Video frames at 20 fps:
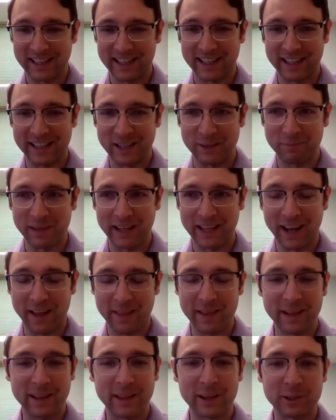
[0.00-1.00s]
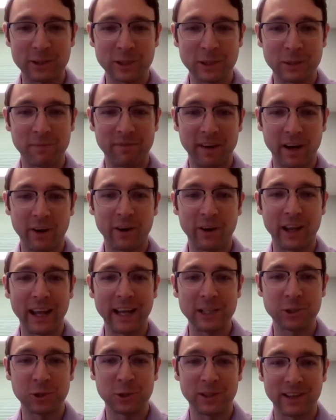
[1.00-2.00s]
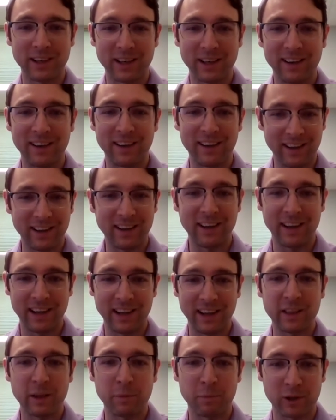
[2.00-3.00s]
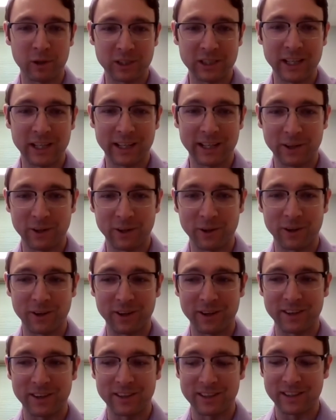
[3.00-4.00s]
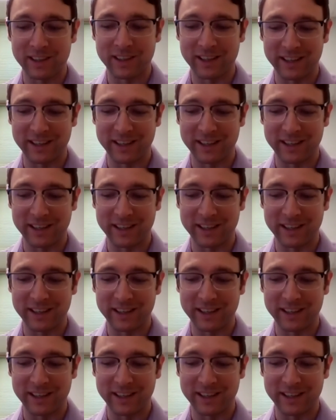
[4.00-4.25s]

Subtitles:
I think there's some variation in the particular